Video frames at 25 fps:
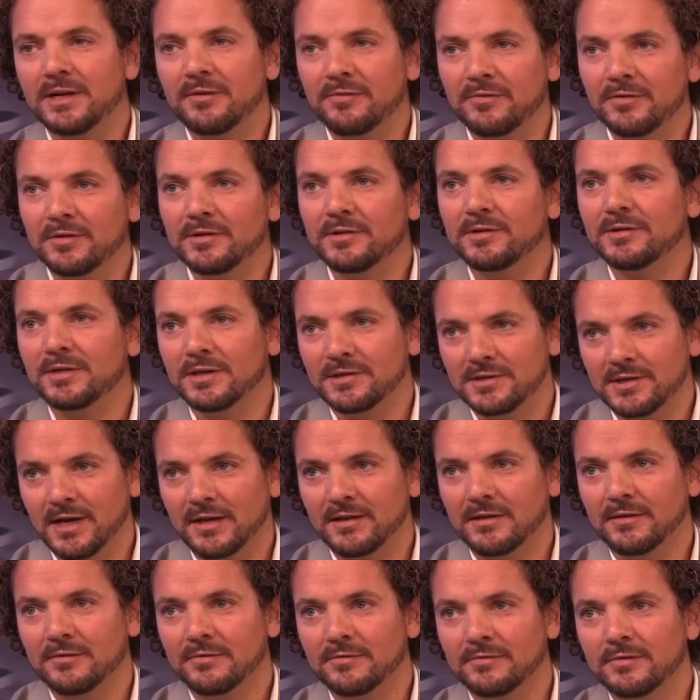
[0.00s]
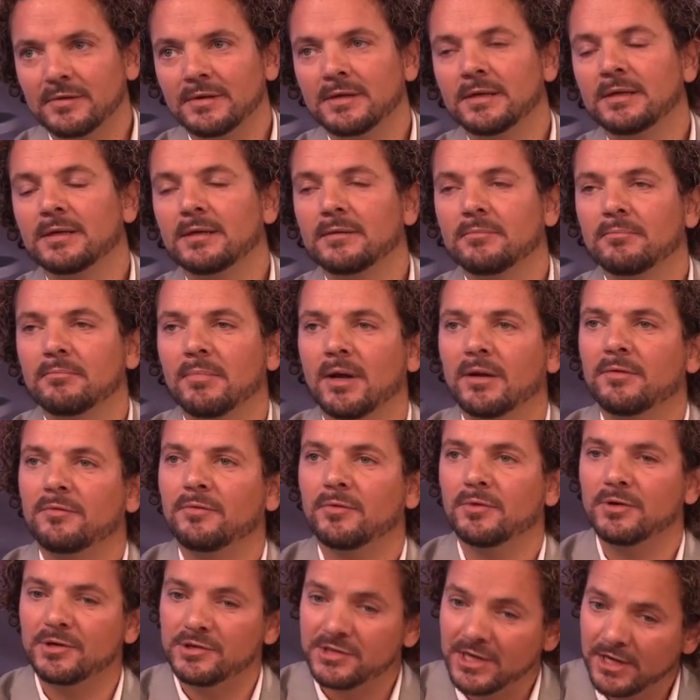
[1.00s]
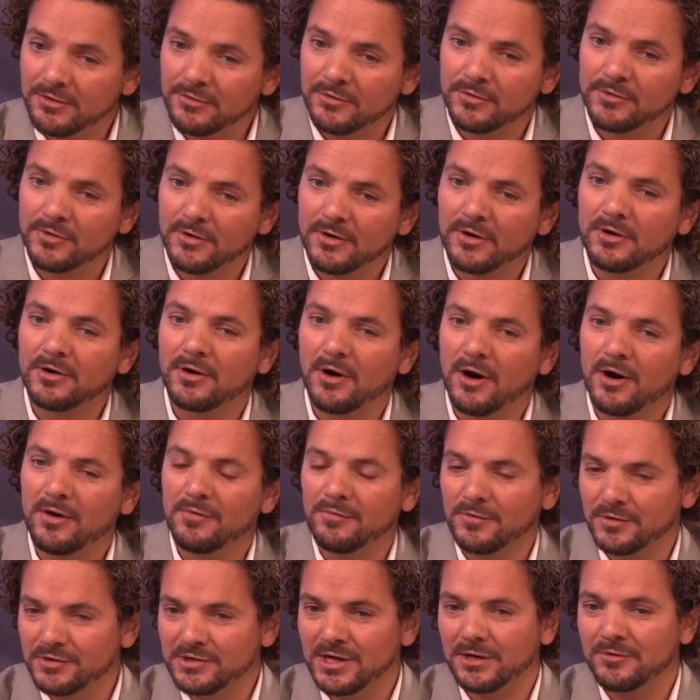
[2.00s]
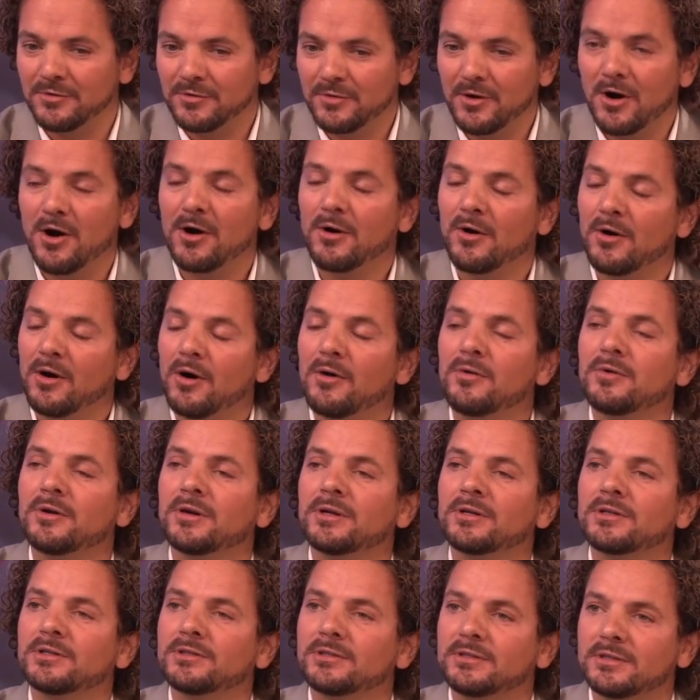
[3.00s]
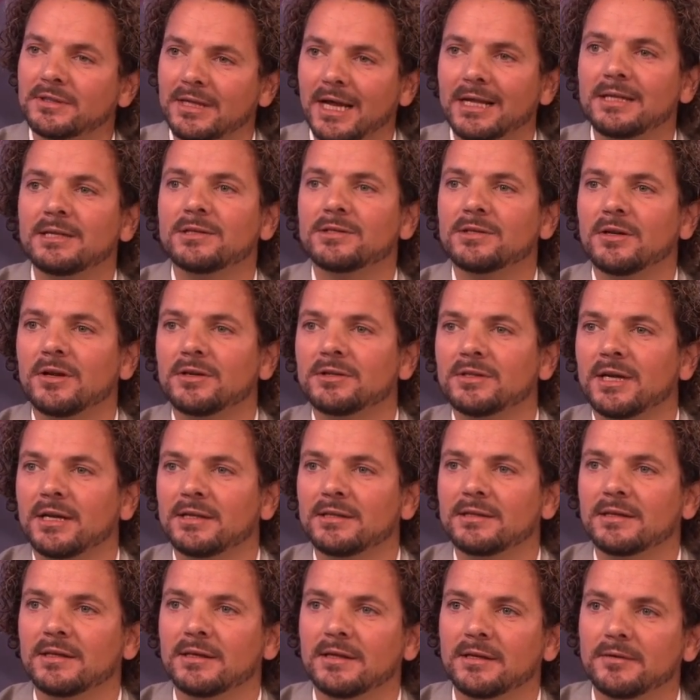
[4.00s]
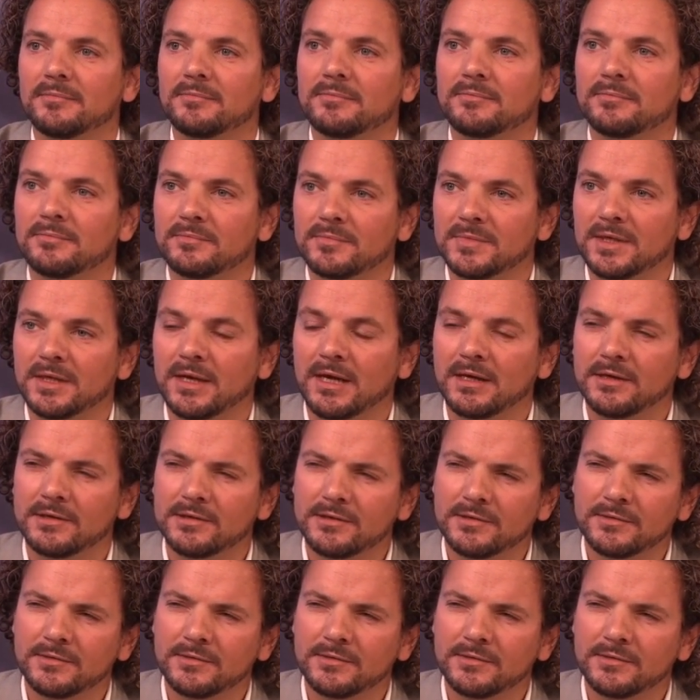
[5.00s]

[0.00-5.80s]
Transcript: different incentive, but for the general car for general cargo owners, that is not yet um, the case.